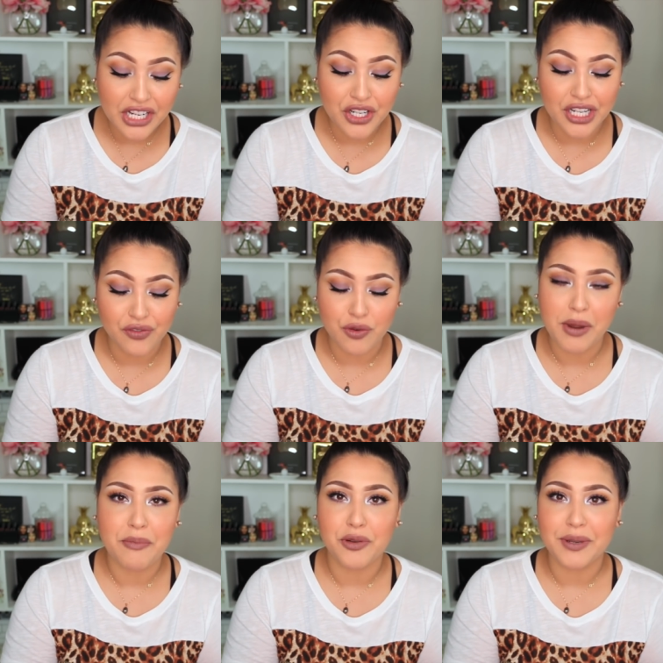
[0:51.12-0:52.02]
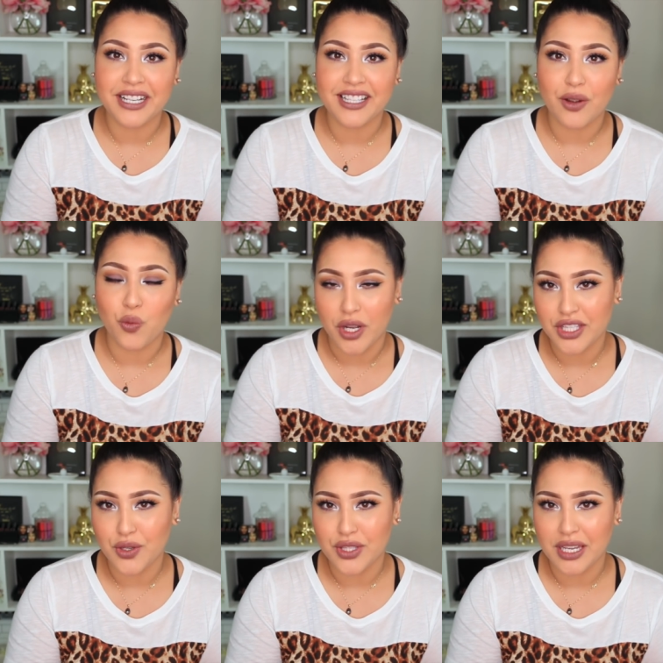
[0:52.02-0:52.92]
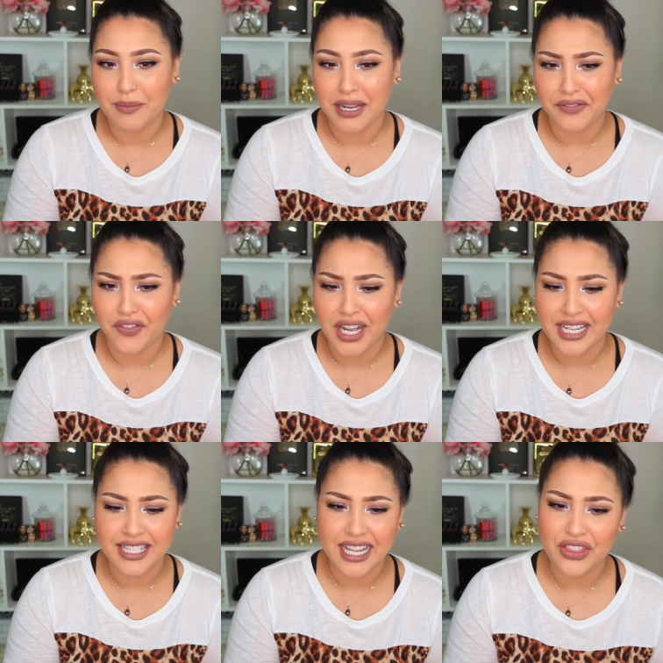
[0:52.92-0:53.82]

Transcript: I couldn't remember because I was using my Vice,